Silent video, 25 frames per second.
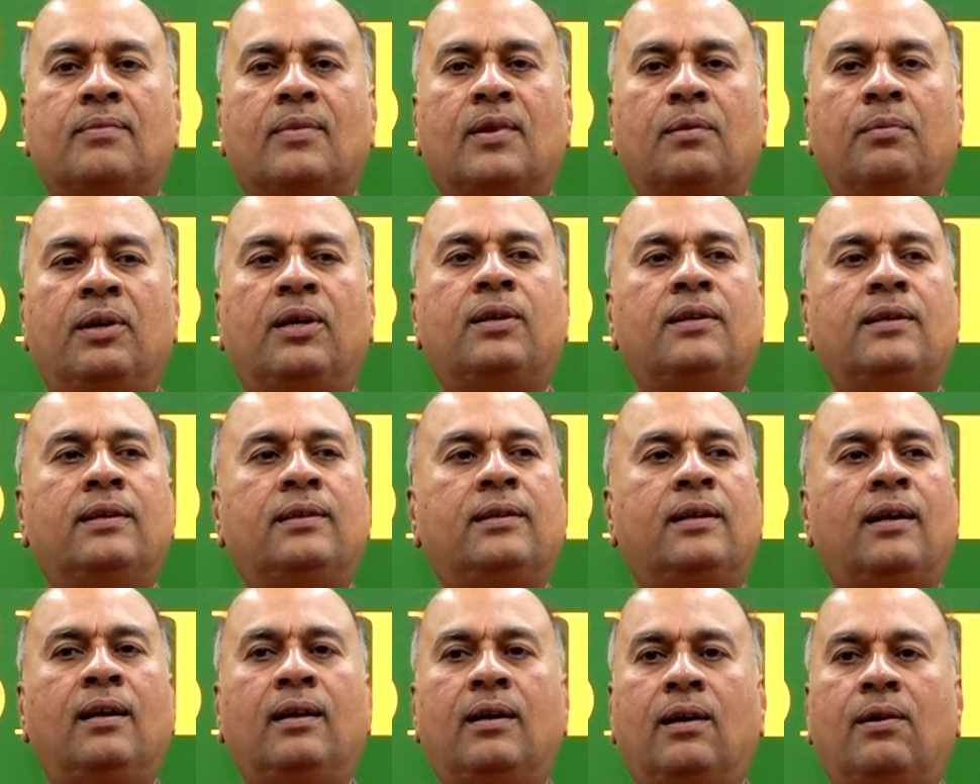Because
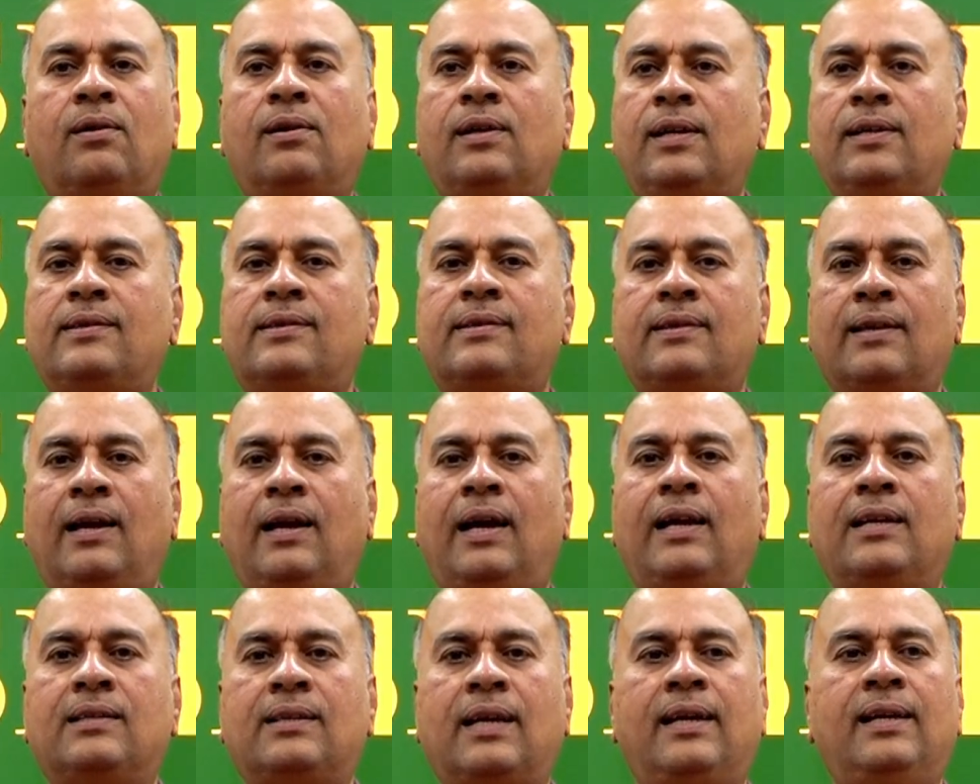ethical governance,
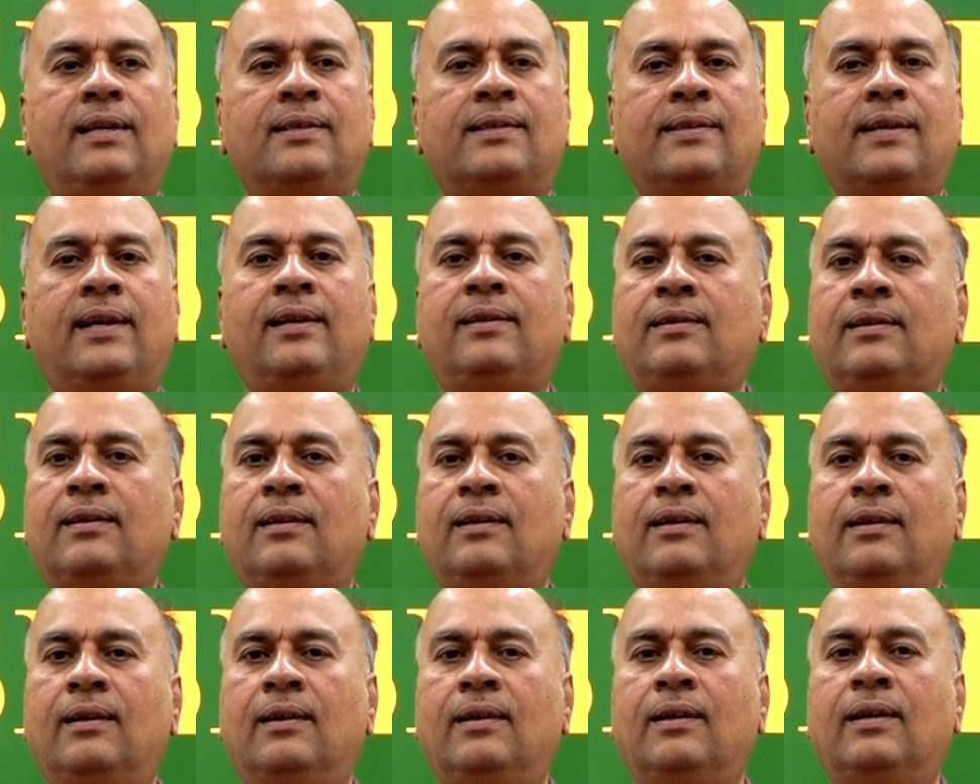as I said,
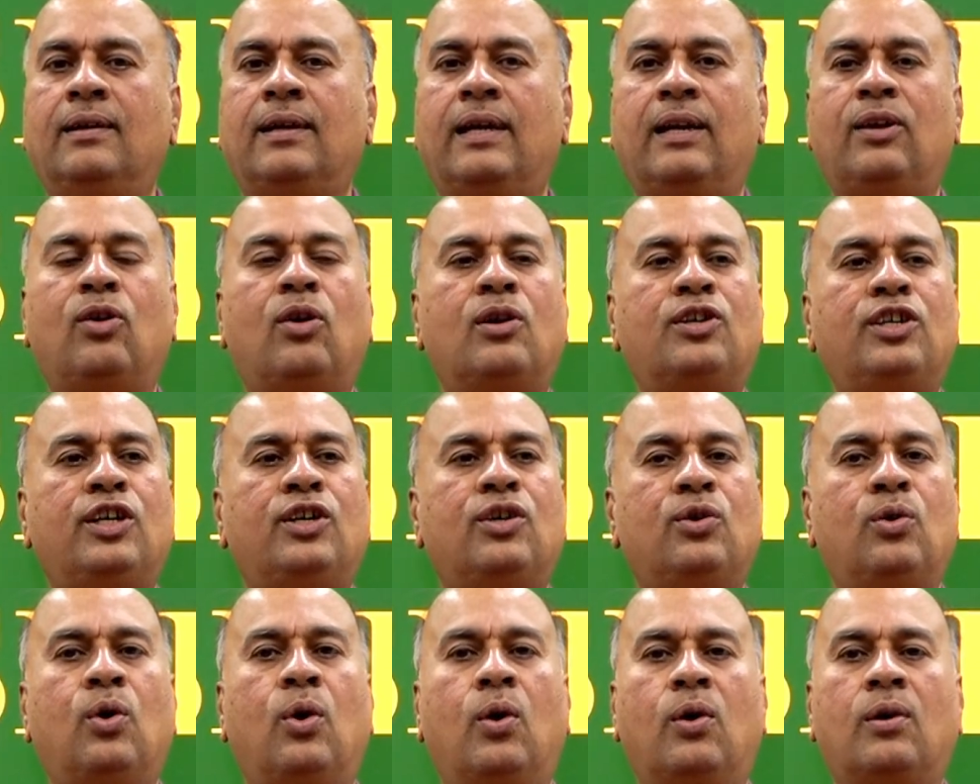cannot
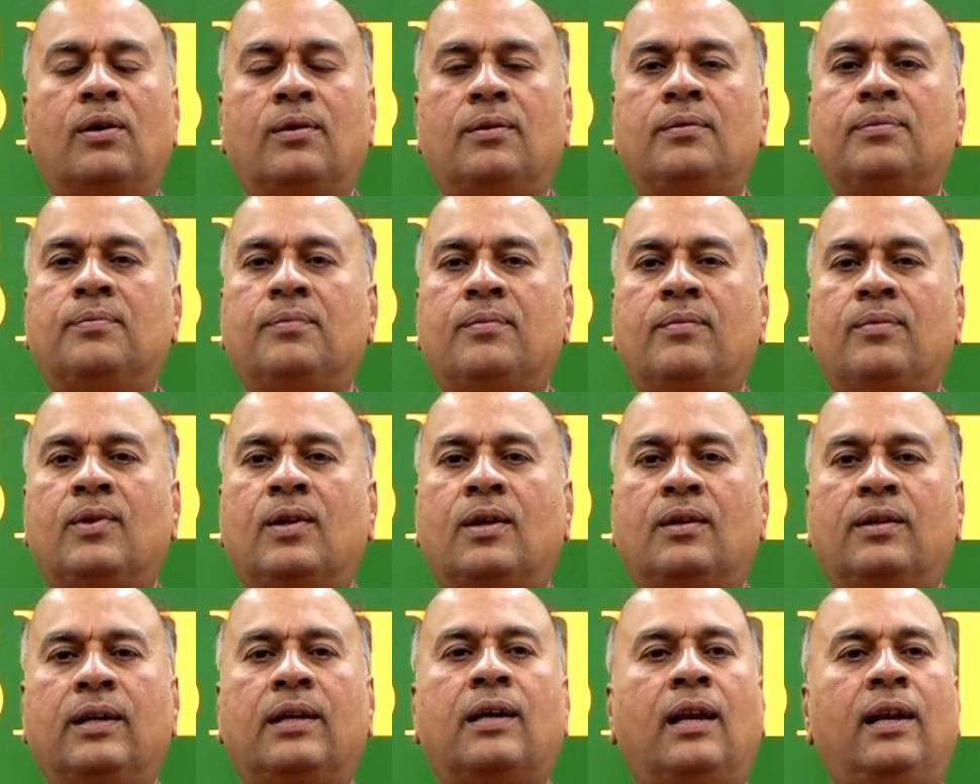ignore
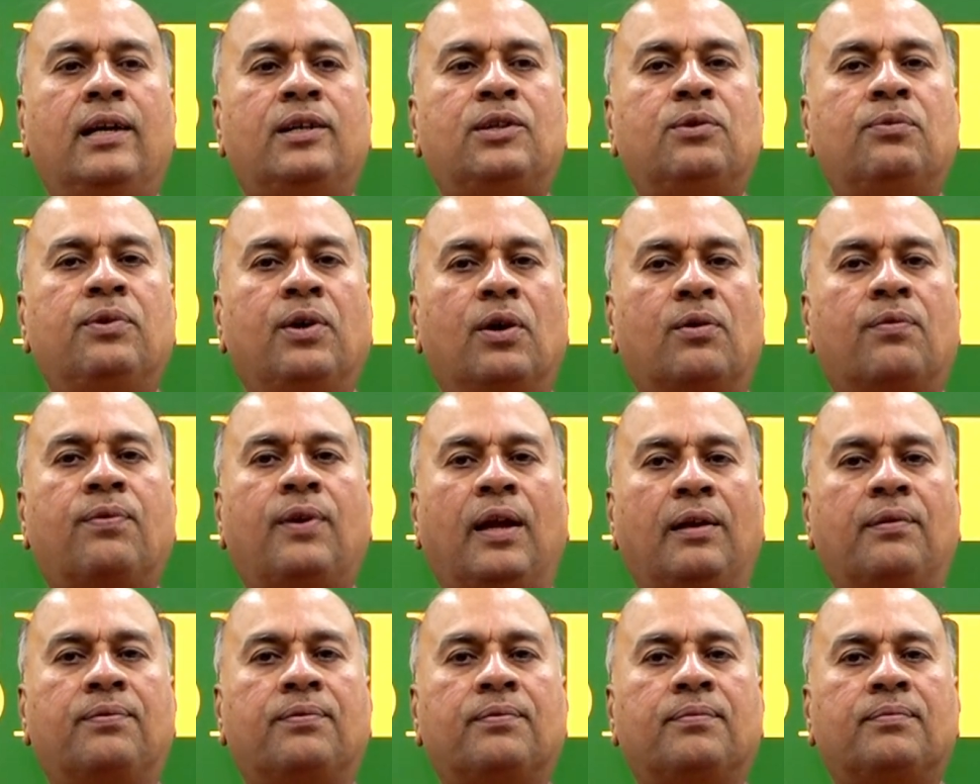the collective way of
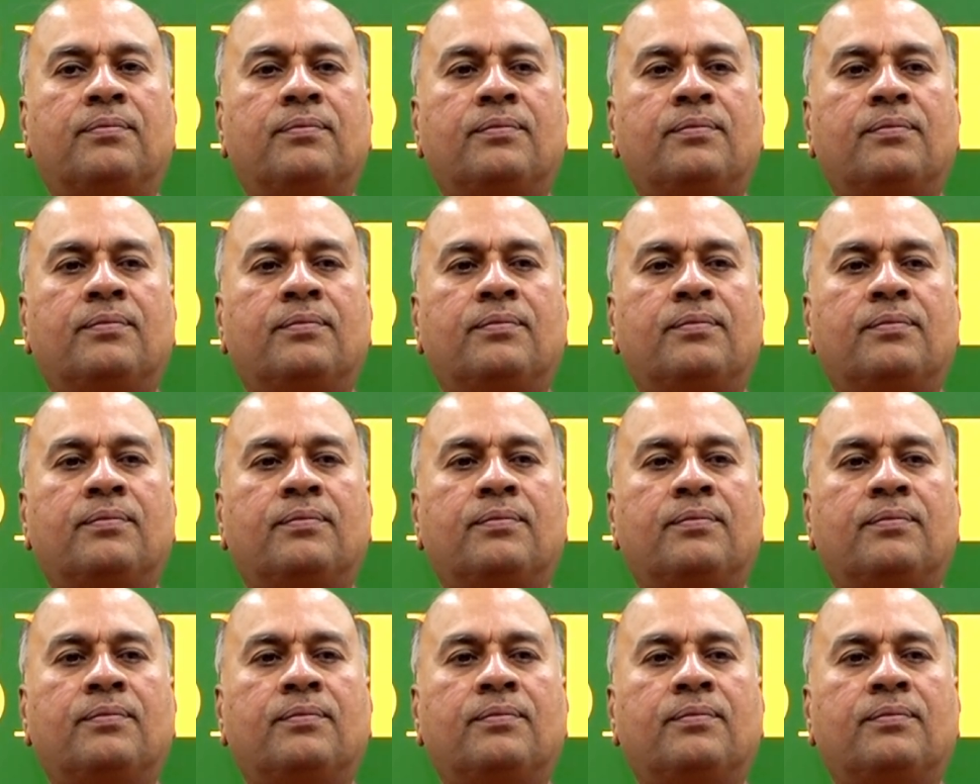life,